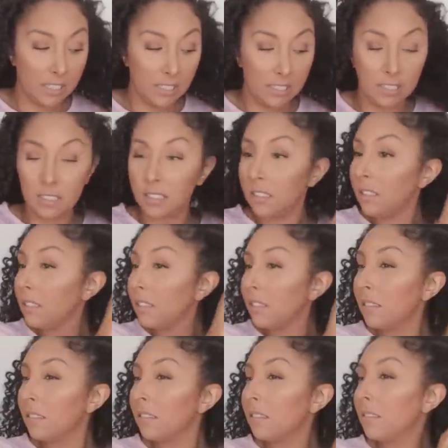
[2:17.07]

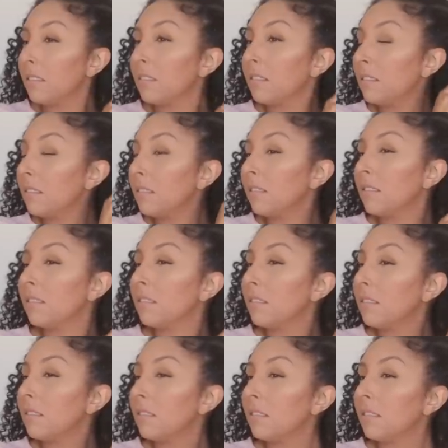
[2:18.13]

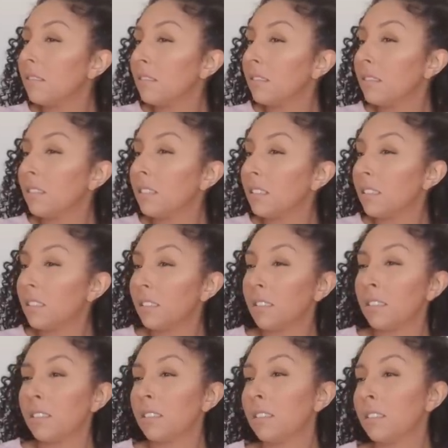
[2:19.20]

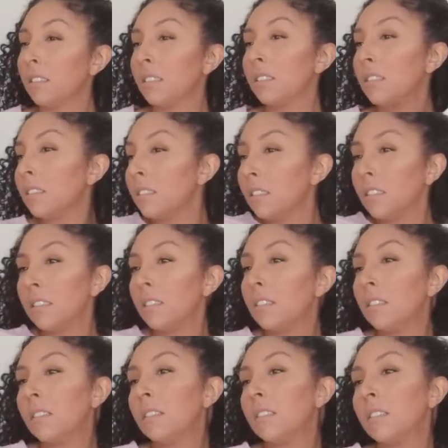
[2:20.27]
Nothing is said.